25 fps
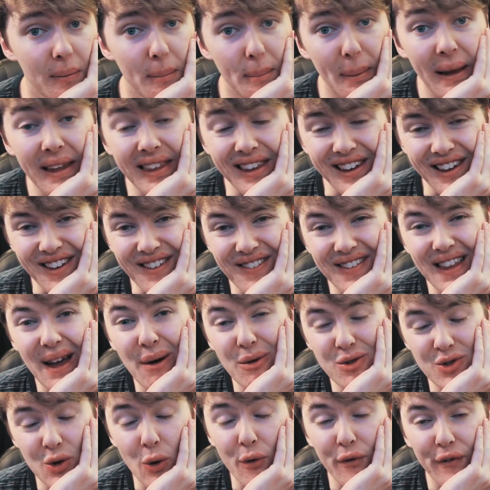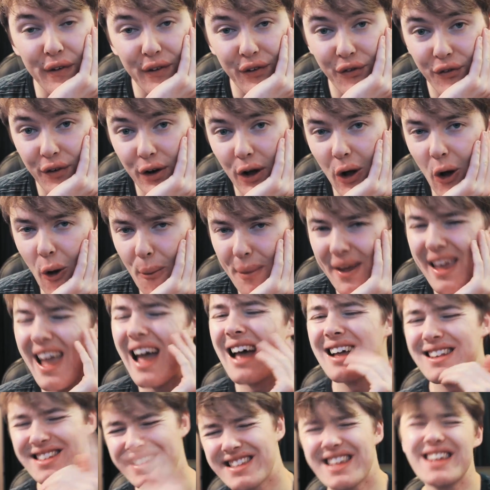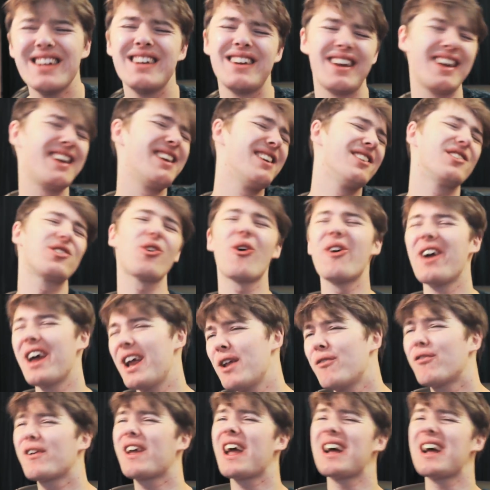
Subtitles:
But yeah, that was all for this video. I hope you guys did enjoy it. And if you